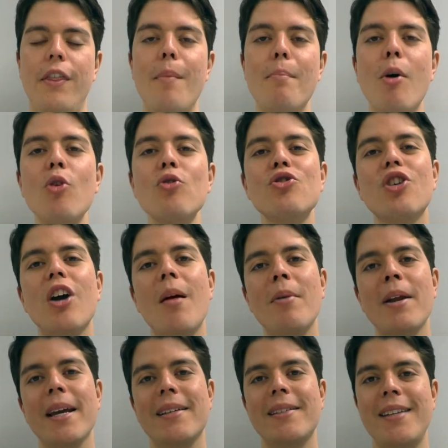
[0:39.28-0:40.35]
The most common
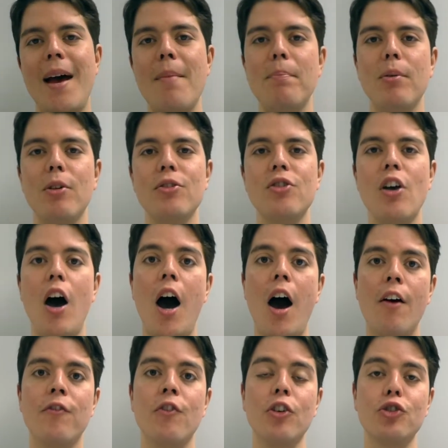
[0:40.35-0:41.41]
examples
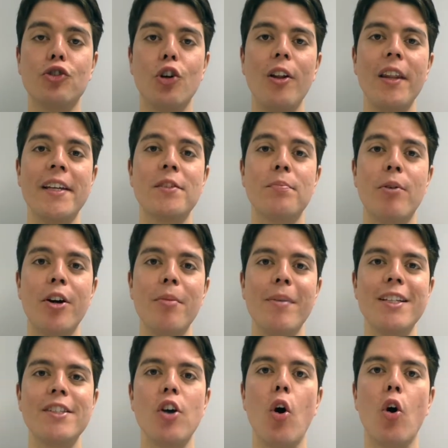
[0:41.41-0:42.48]
of control
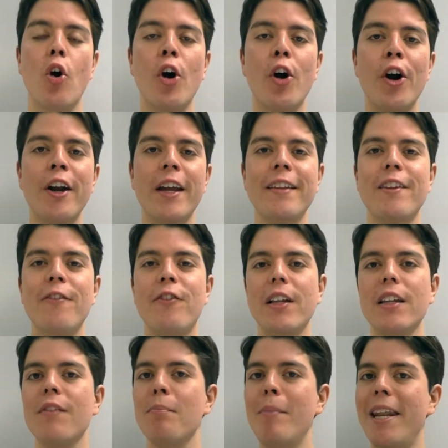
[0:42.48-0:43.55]
experiments occur in the field
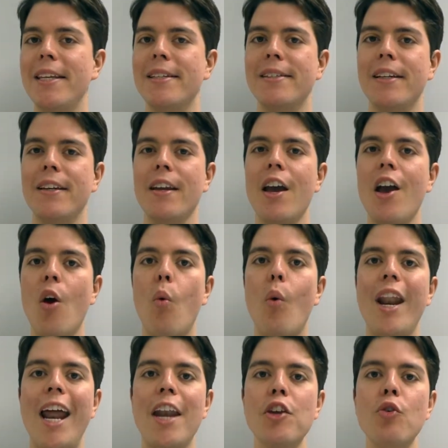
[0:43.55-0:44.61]
of medicine, when
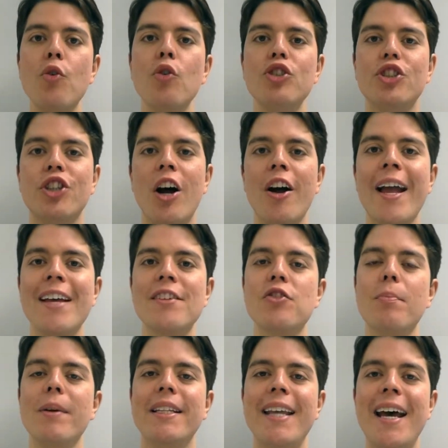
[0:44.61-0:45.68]
a new drug has to
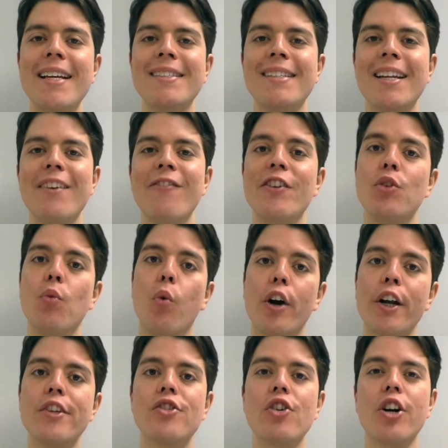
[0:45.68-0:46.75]
be tested if it
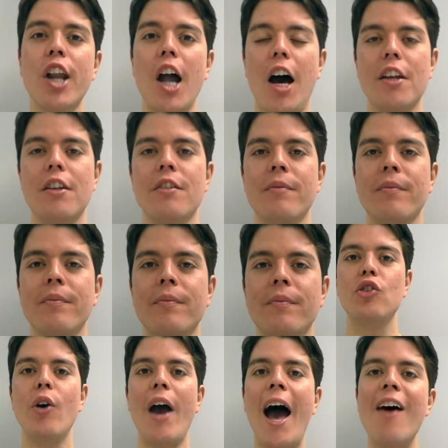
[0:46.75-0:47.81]
works or not.
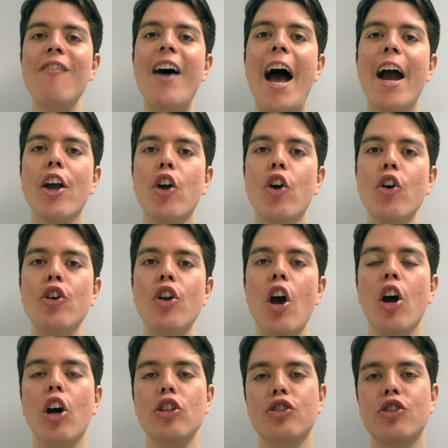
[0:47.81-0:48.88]
To have a
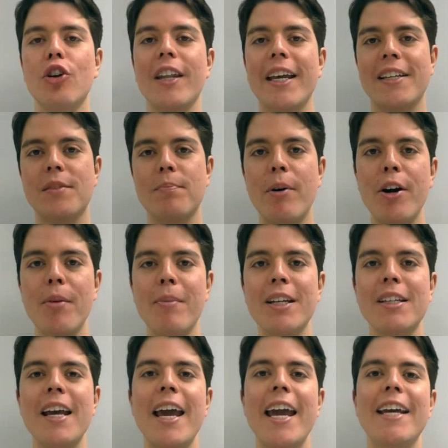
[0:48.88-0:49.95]
good control
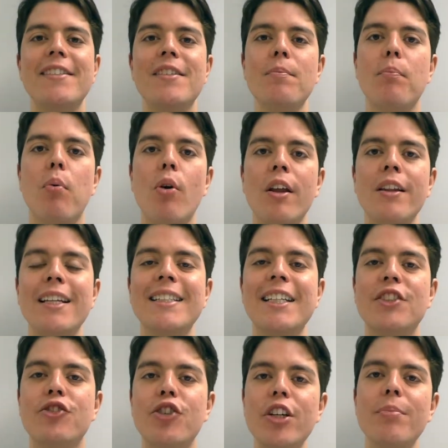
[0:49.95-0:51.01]
experiment, it's important that
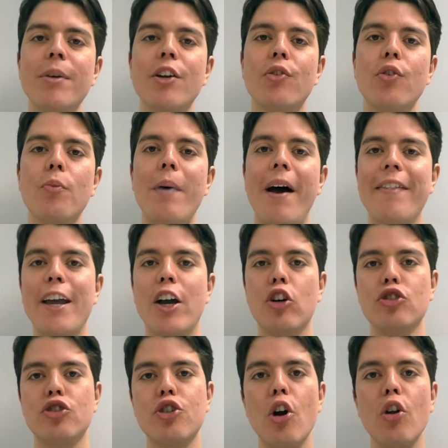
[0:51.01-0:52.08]
the treatment group and the
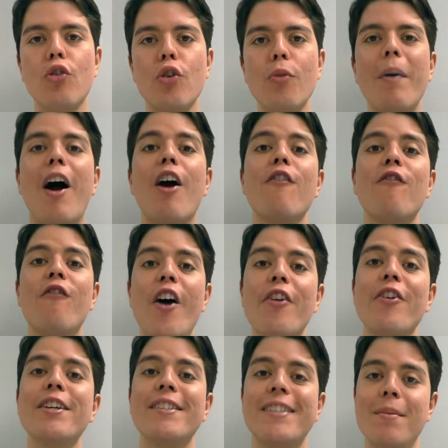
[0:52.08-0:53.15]
control group are
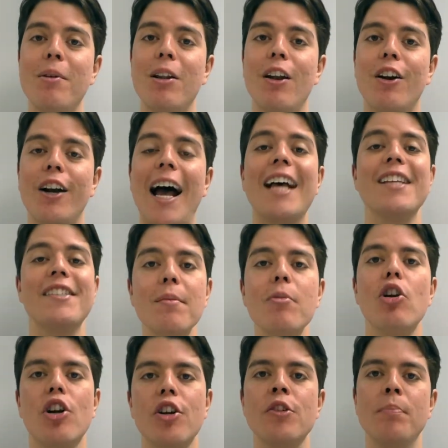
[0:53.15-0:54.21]
very similar, as
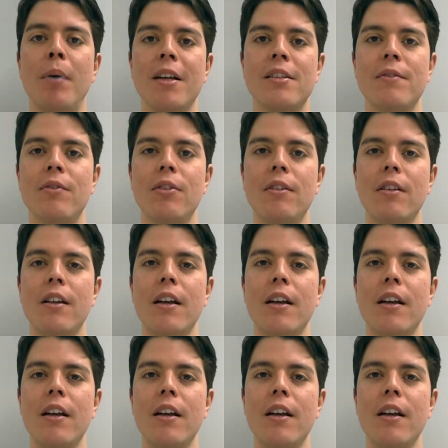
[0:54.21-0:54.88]
similar as possible.